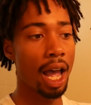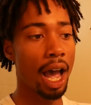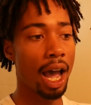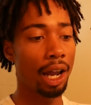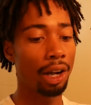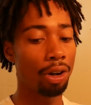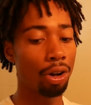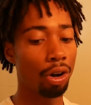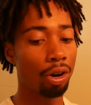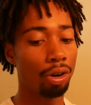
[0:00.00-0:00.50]

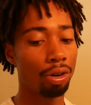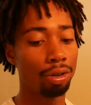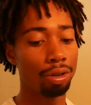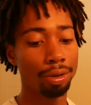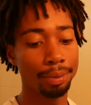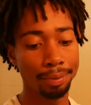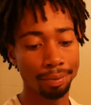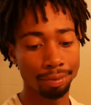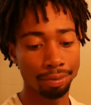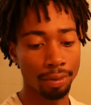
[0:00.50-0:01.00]
I
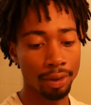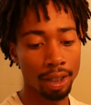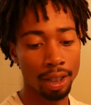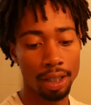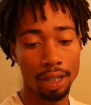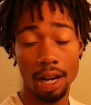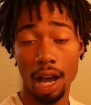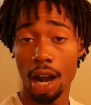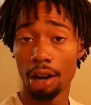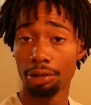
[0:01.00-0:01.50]
know
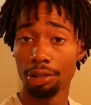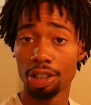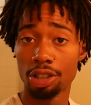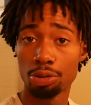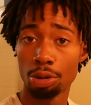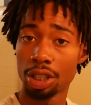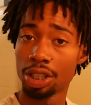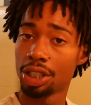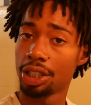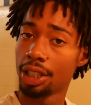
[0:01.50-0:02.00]
not
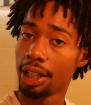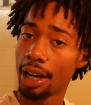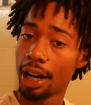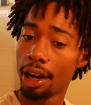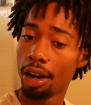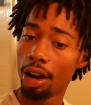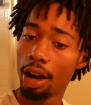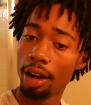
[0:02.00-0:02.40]
retwisting your hair